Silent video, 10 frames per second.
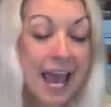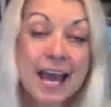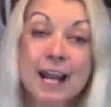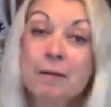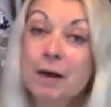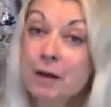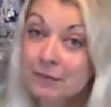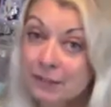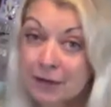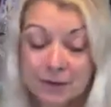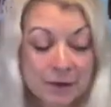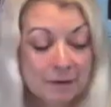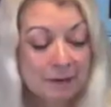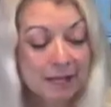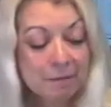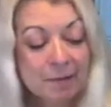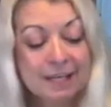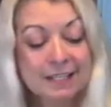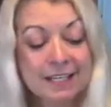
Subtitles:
and I'm also going to make a big